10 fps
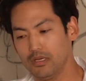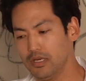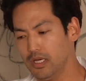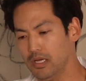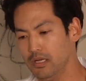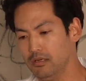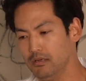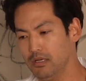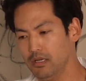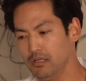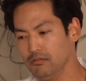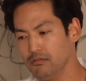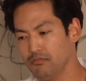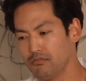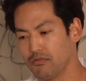And
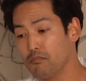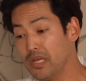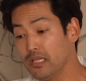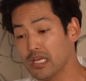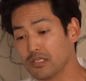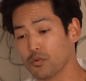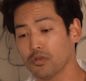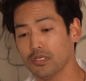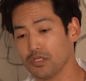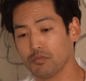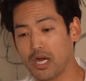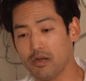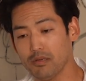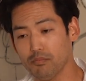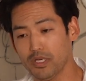for me, that's really
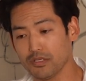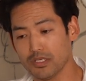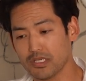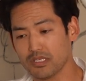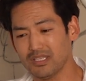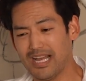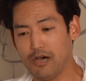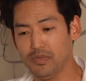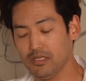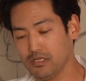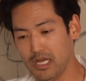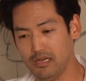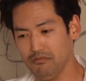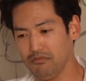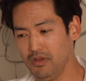inspiring, because it doesn't allow me to kind
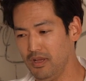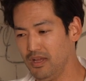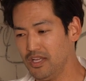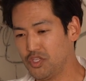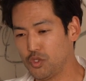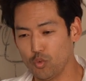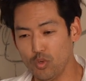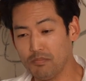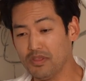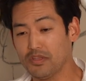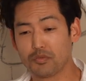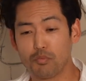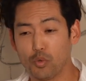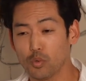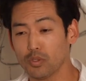of swim in this
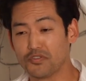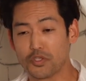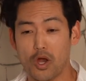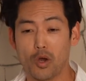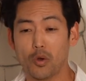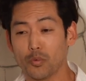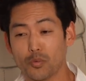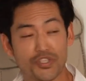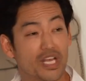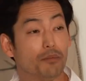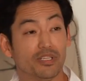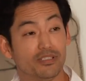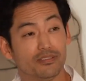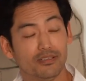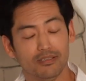pool of sorrow and resentment.
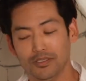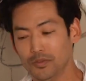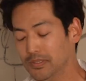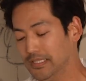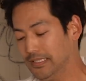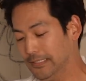You know?